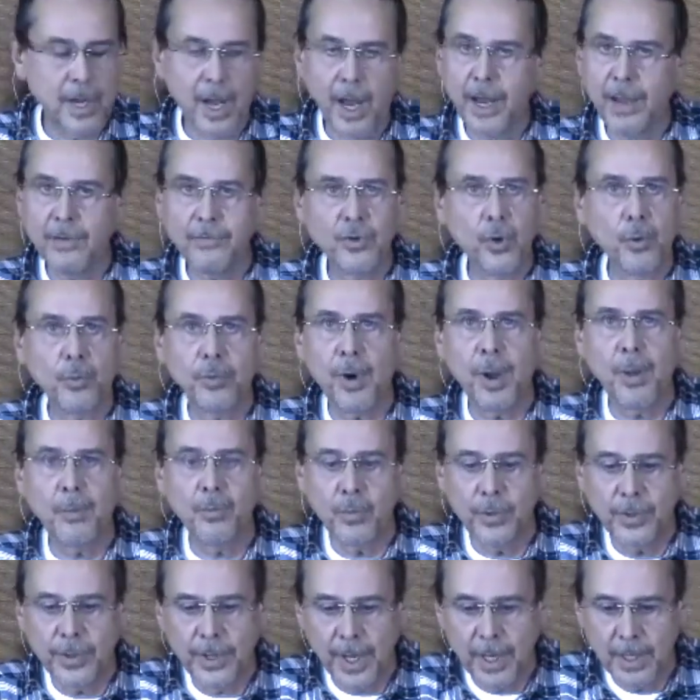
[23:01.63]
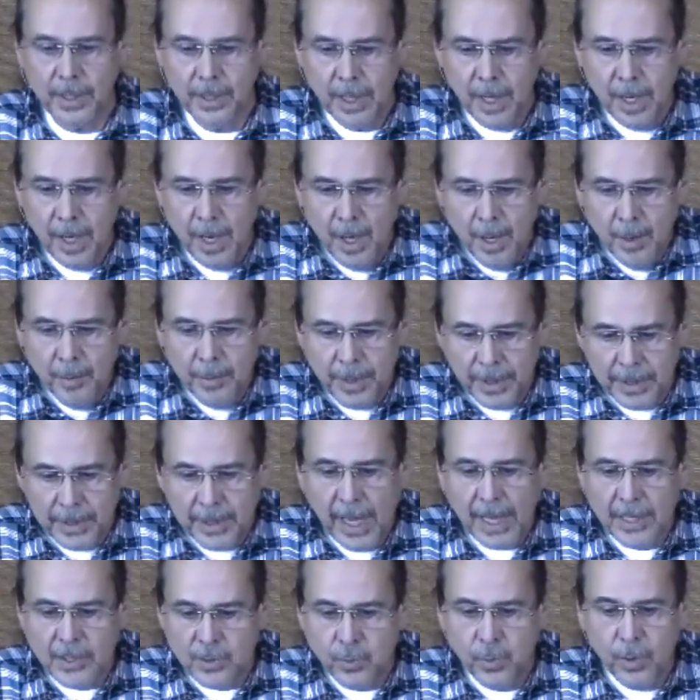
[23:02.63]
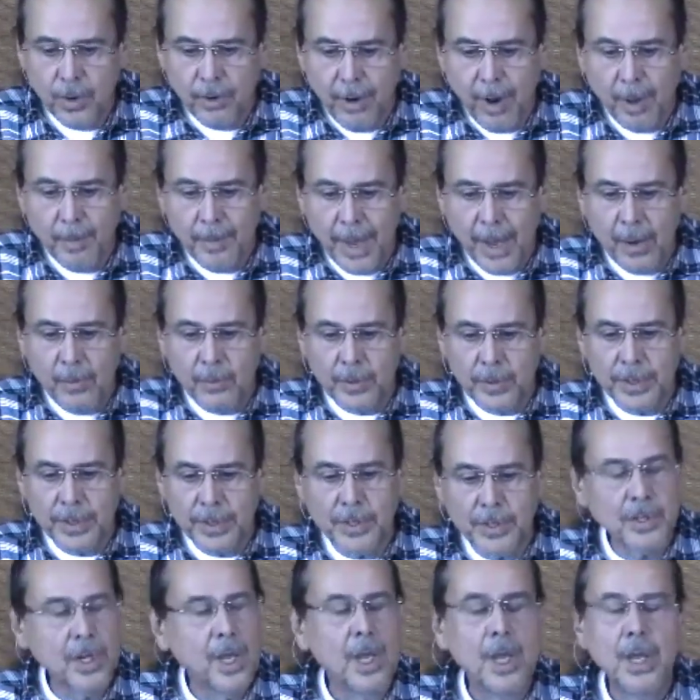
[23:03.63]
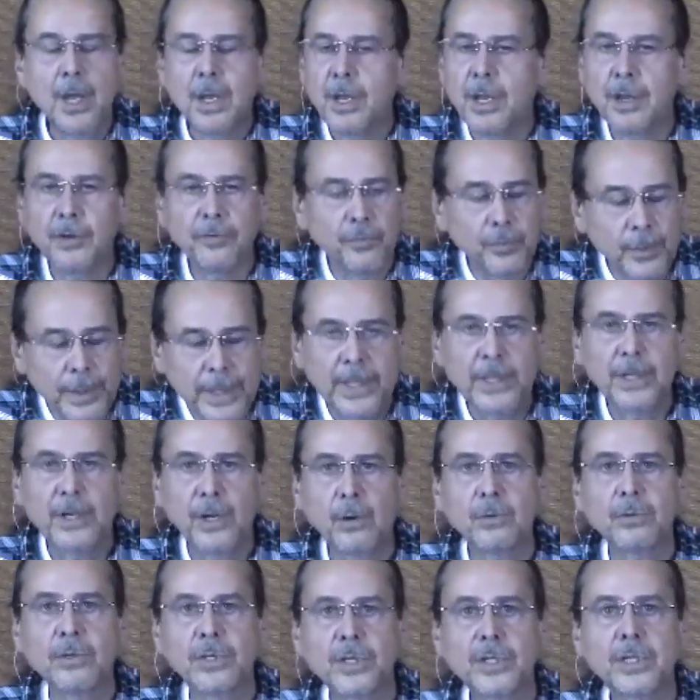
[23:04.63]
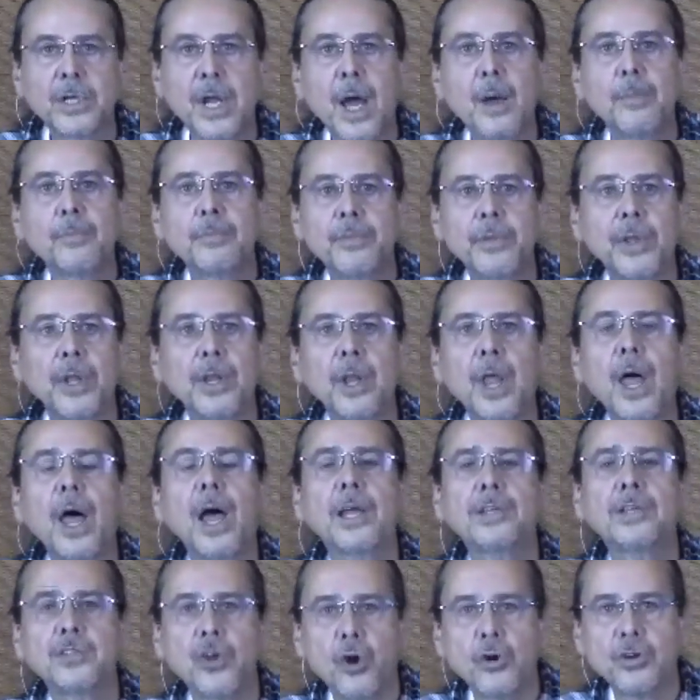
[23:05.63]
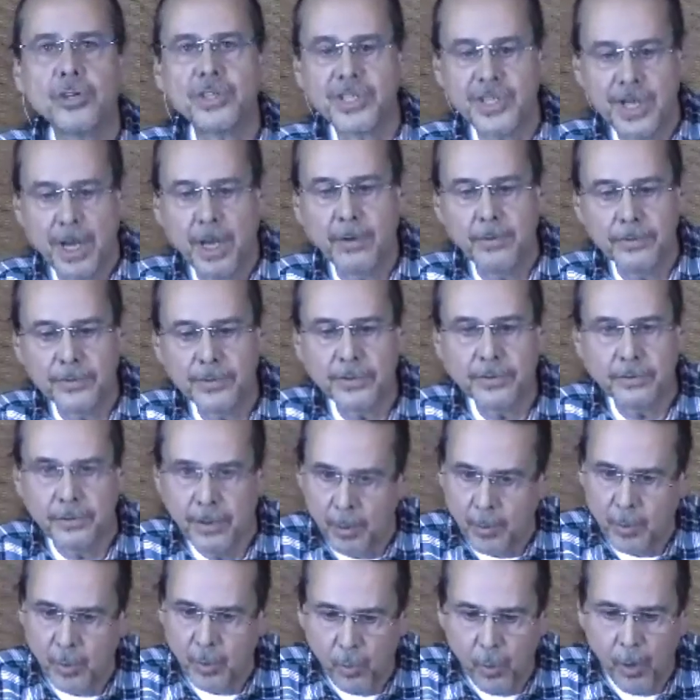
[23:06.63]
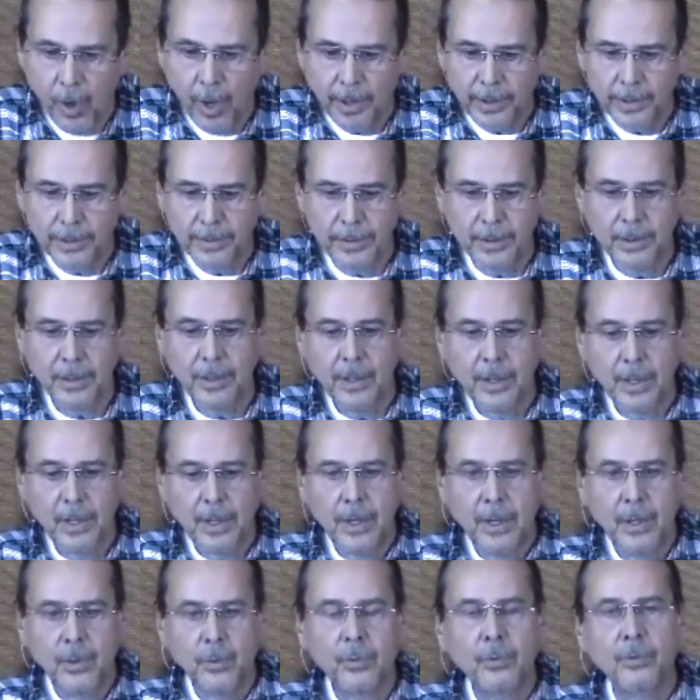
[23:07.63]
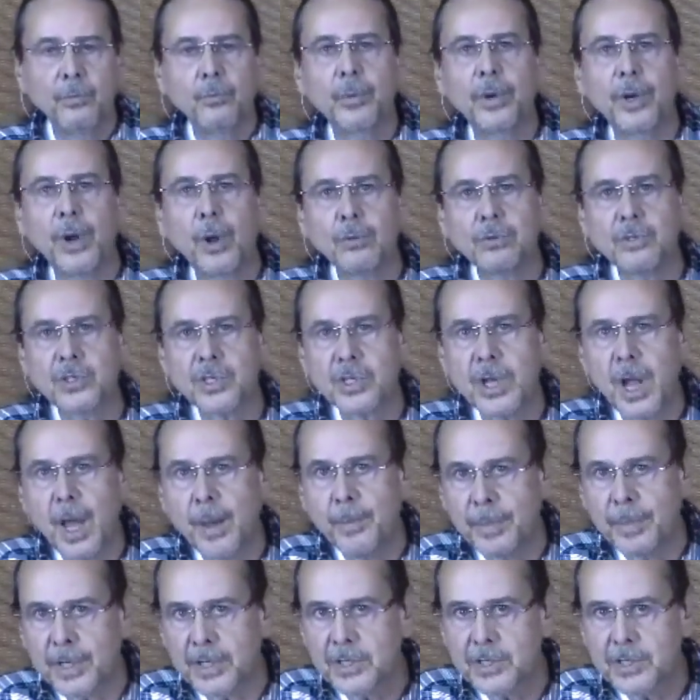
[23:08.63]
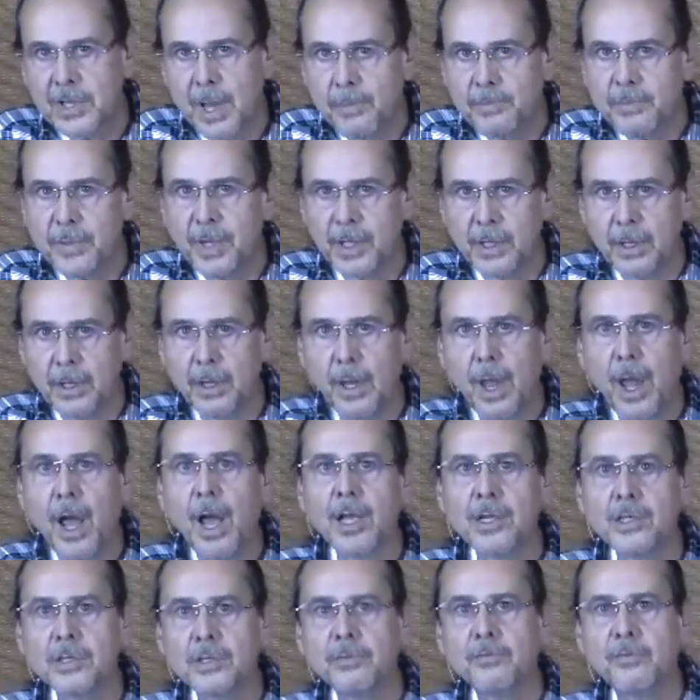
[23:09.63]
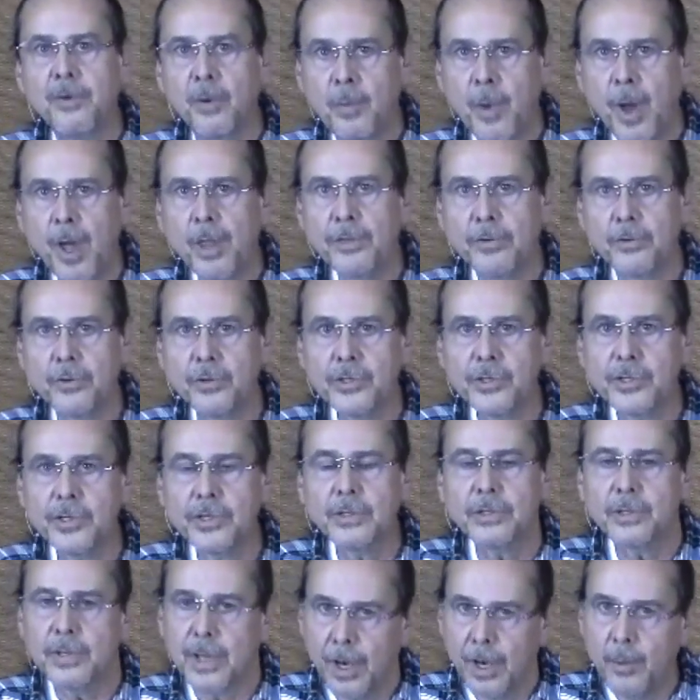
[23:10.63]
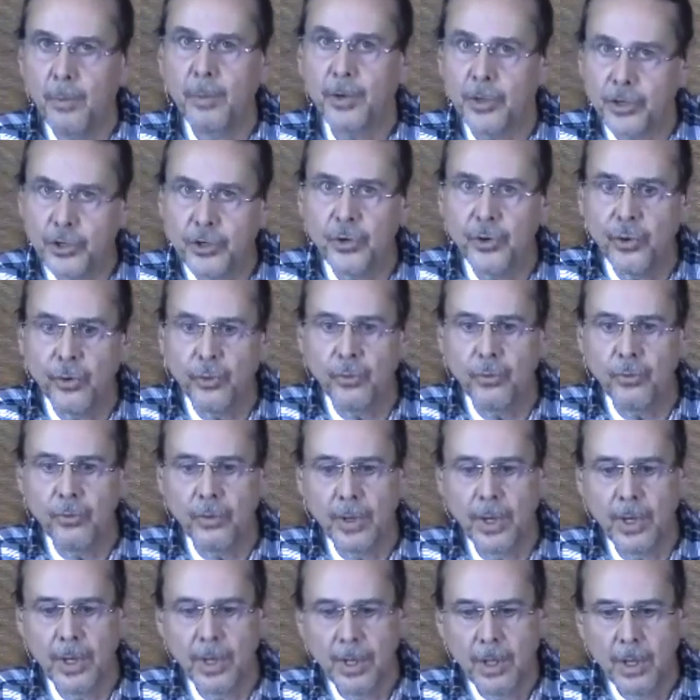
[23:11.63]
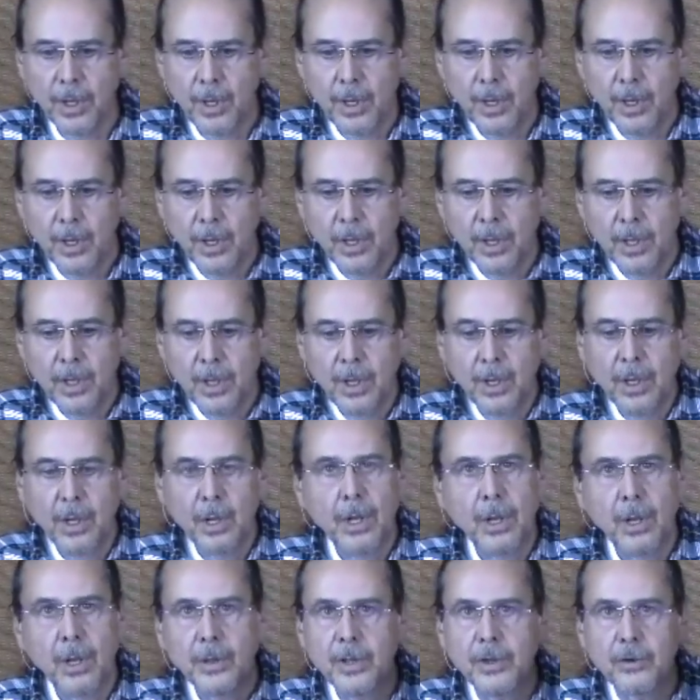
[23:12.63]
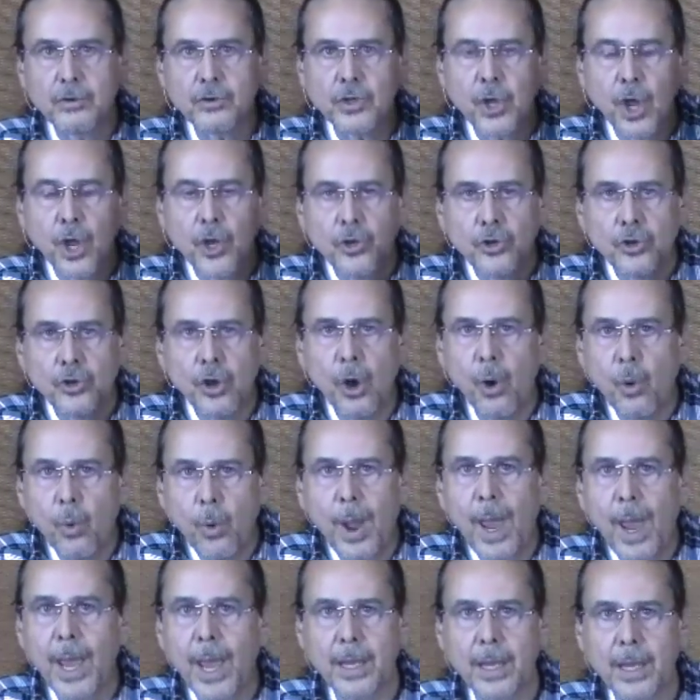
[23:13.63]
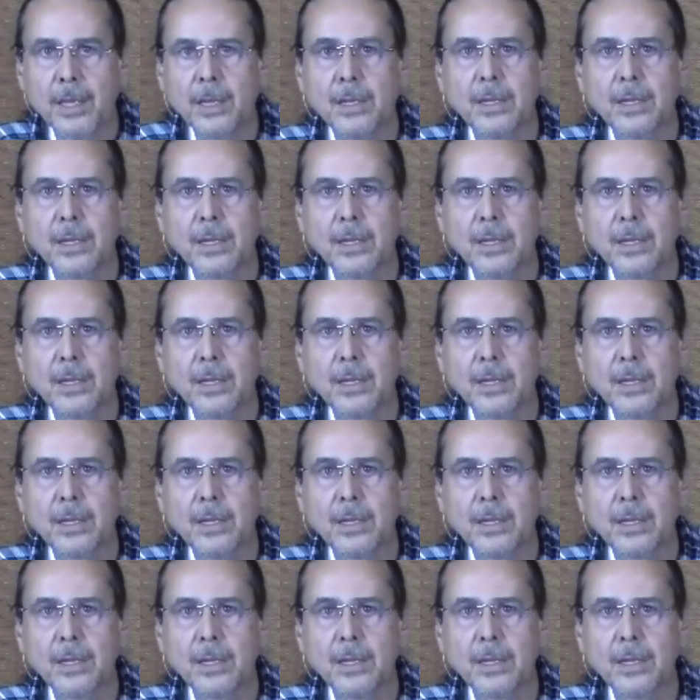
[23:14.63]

I have no problem with that. But that's where I'm at with this. If we don't stop the lies ourselves, number one, we don't stop accepting the lies from others. And number two, there's no way